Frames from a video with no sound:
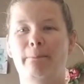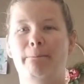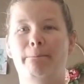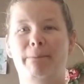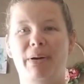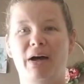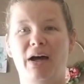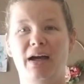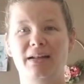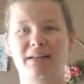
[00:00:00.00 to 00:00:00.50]

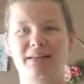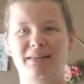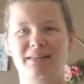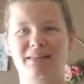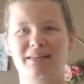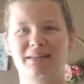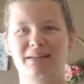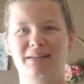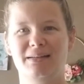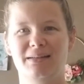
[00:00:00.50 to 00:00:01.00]
But
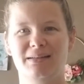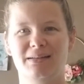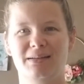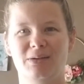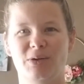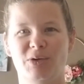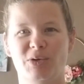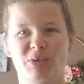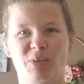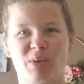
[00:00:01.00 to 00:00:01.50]

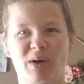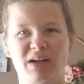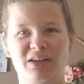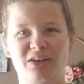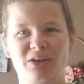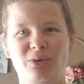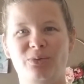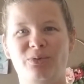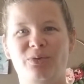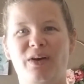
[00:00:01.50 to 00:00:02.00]
once
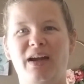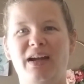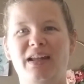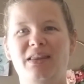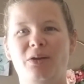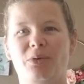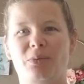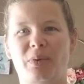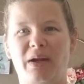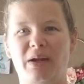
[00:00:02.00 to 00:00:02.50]
you find
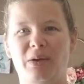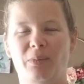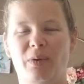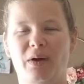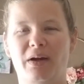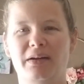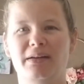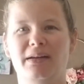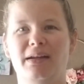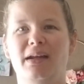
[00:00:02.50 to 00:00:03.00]
the right
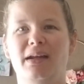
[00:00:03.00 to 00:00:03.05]
one,